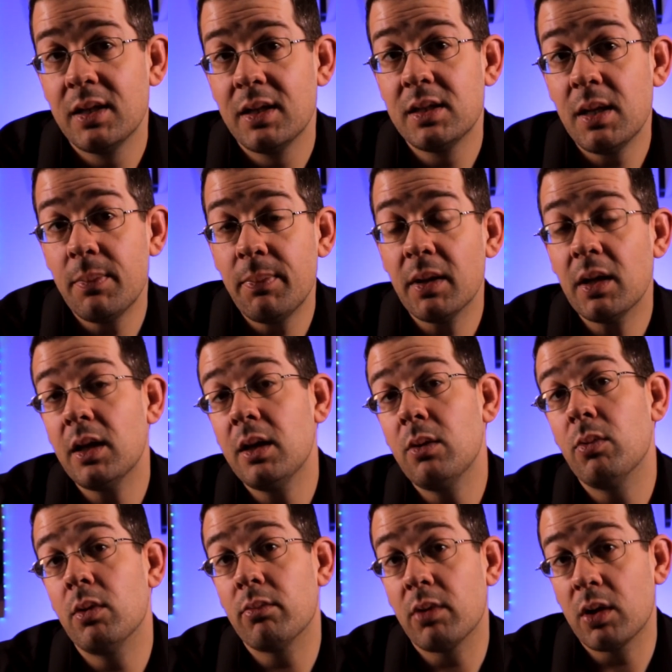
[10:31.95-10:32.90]
Typically
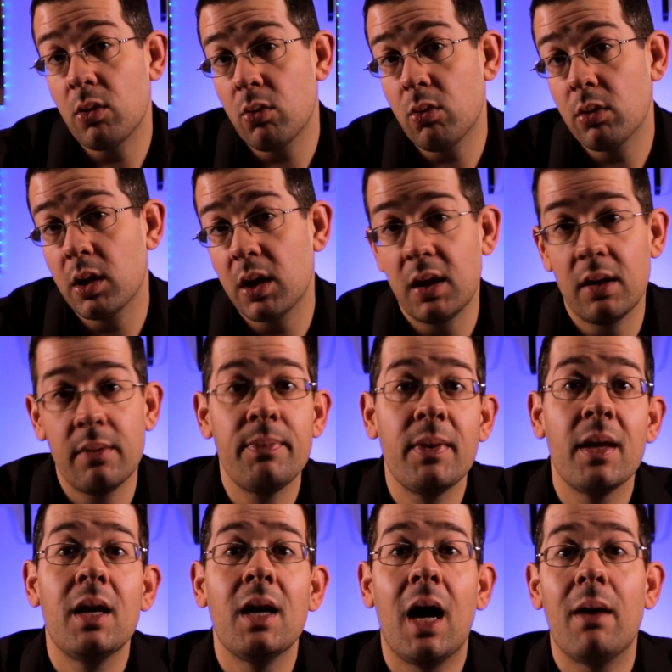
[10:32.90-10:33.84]
when recording,
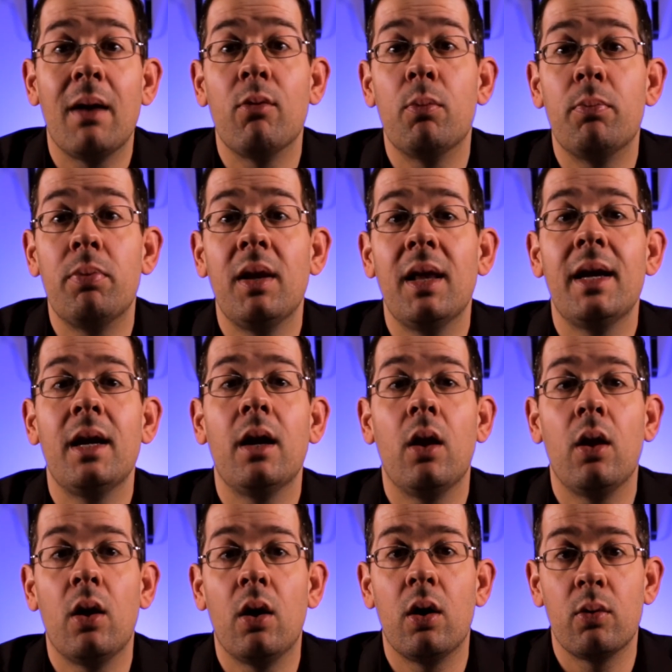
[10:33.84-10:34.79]
I will play
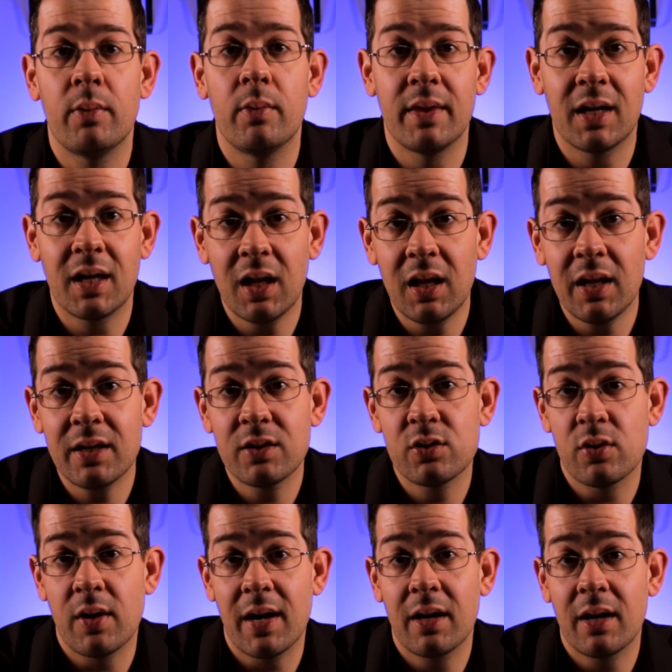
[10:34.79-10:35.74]
along with a click
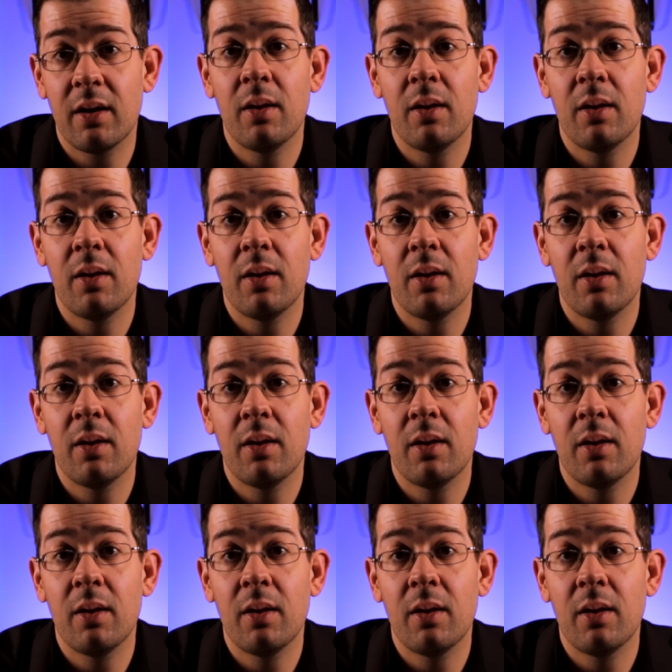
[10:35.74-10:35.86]
track,